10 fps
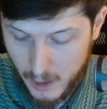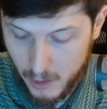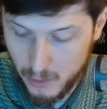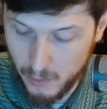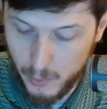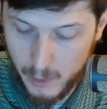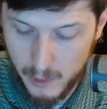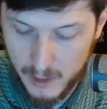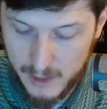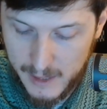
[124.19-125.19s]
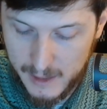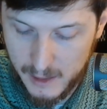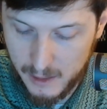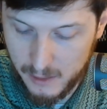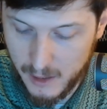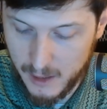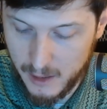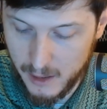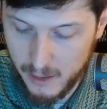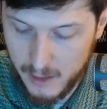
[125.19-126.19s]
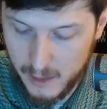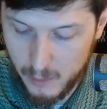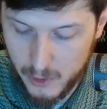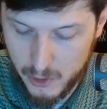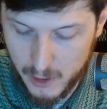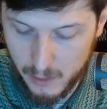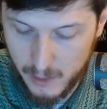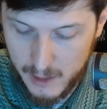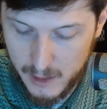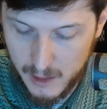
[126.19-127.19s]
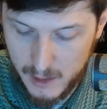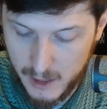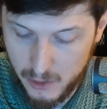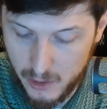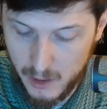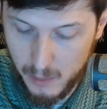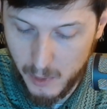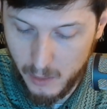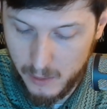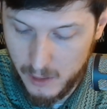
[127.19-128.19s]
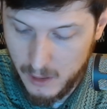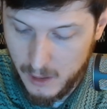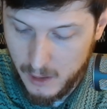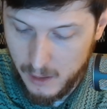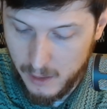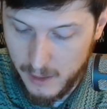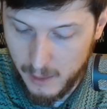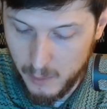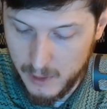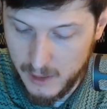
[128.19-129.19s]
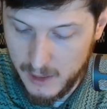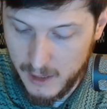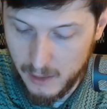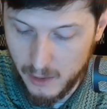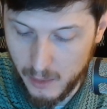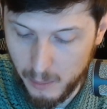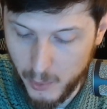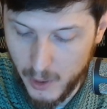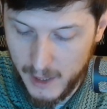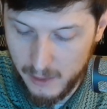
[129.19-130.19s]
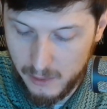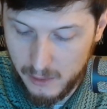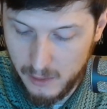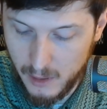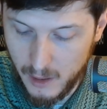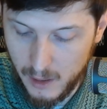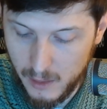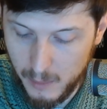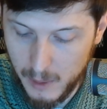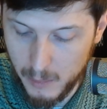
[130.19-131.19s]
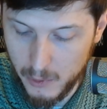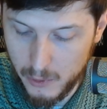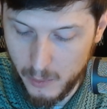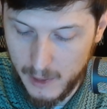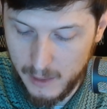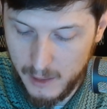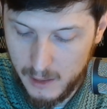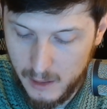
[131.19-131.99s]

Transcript: So if we were to tighten this nut here, it would generate a tension in the bolt that would then compress the members around it.